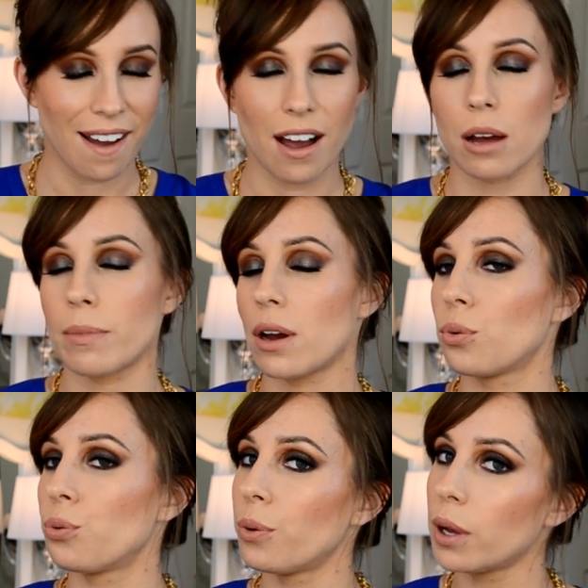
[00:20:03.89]
Um, a
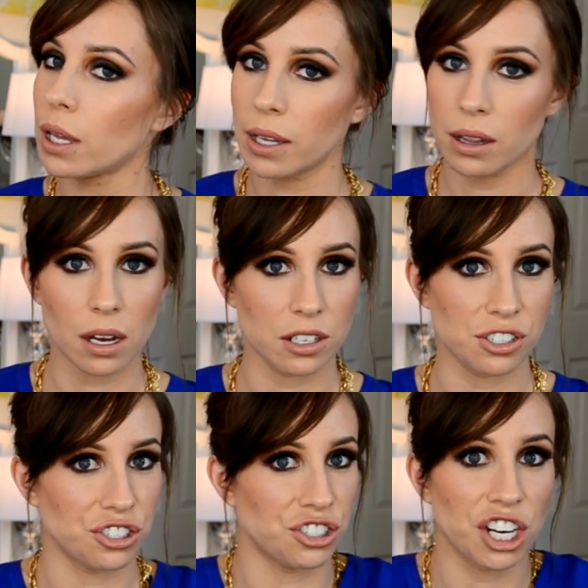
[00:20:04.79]
really
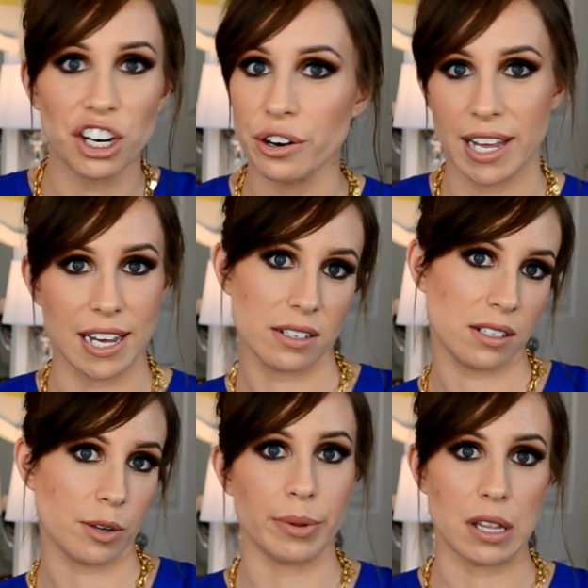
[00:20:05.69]

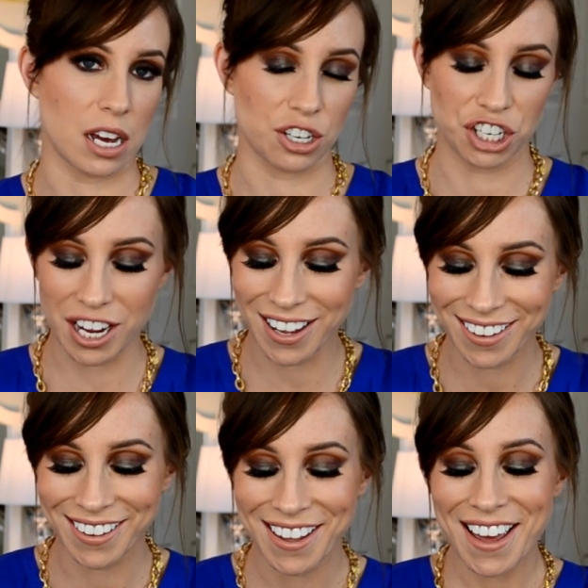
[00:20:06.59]
luxurious blush. Whew,